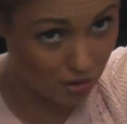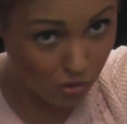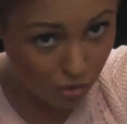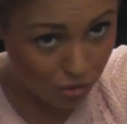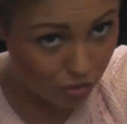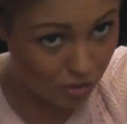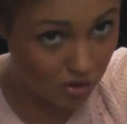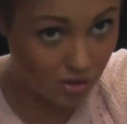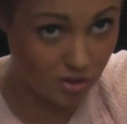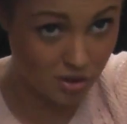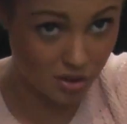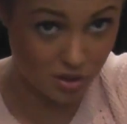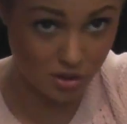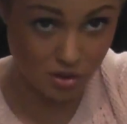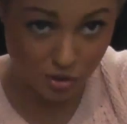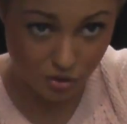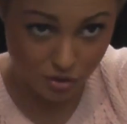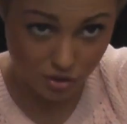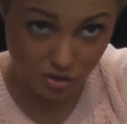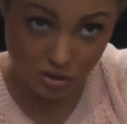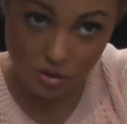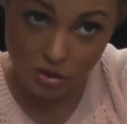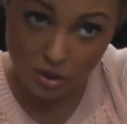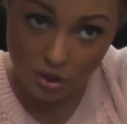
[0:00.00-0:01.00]
underneath the
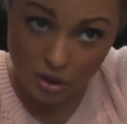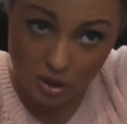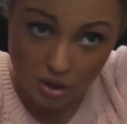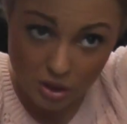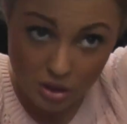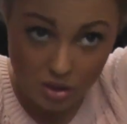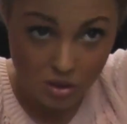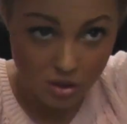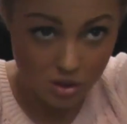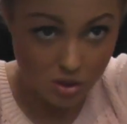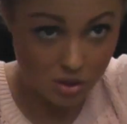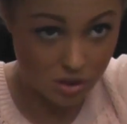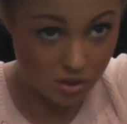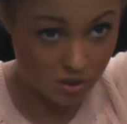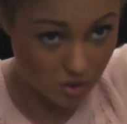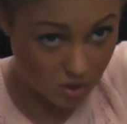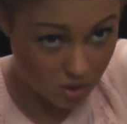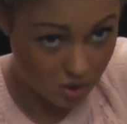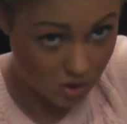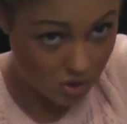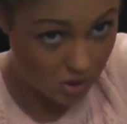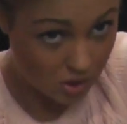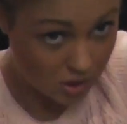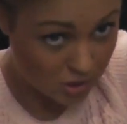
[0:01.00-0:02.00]
donut.
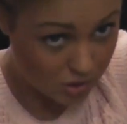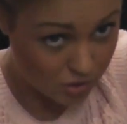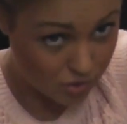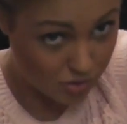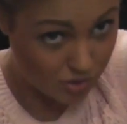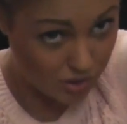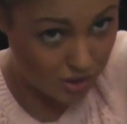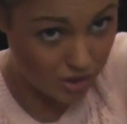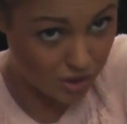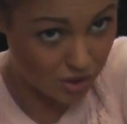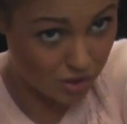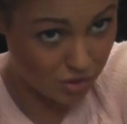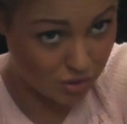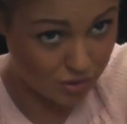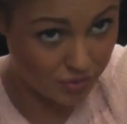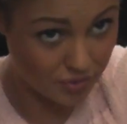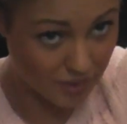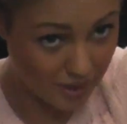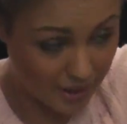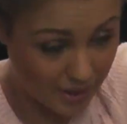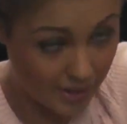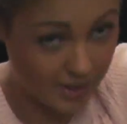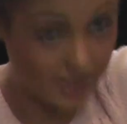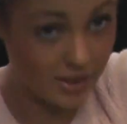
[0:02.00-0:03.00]
It's really good for
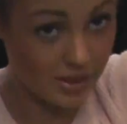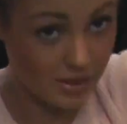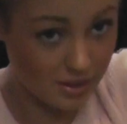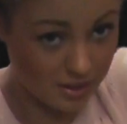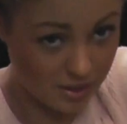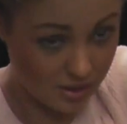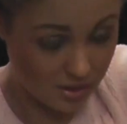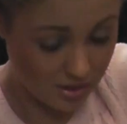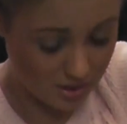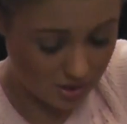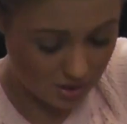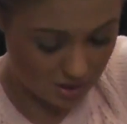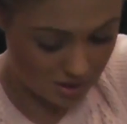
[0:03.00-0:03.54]
hiding